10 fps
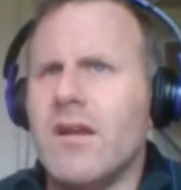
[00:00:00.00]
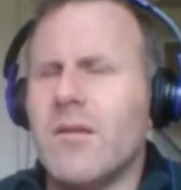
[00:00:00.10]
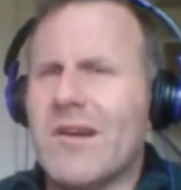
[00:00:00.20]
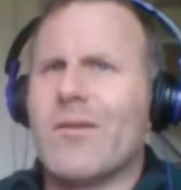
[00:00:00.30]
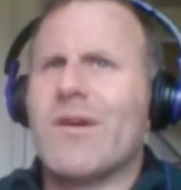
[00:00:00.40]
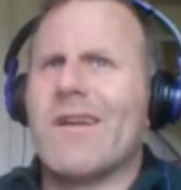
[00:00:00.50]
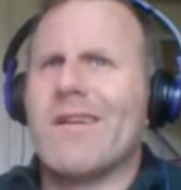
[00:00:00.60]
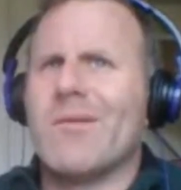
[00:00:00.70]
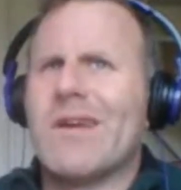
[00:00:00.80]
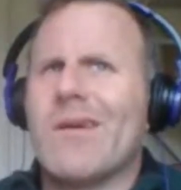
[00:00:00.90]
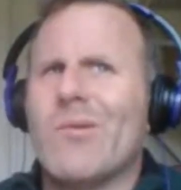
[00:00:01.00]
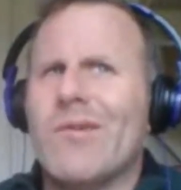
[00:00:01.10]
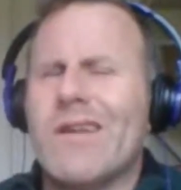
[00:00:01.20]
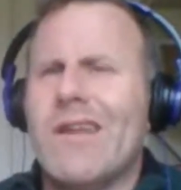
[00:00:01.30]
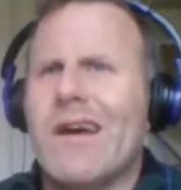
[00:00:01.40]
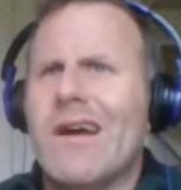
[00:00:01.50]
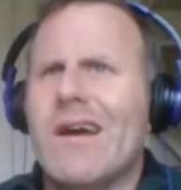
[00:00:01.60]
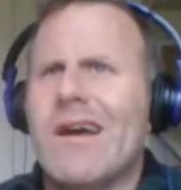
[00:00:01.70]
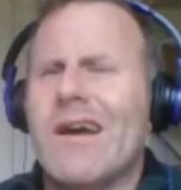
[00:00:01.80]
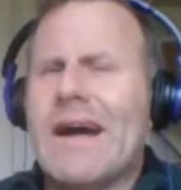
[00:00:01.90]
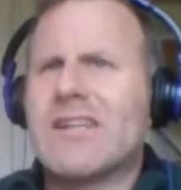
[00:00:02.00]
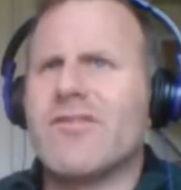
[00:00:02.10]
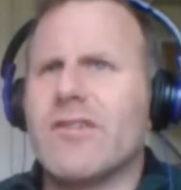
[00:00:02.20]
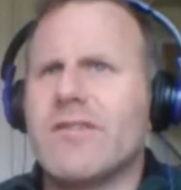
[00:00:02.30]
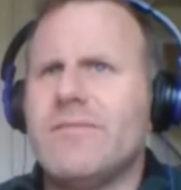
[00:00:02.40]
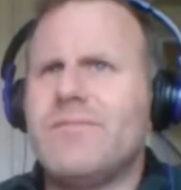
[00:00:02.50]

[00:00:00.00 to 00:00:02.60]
Break we got it the weekend. We were in Ashford,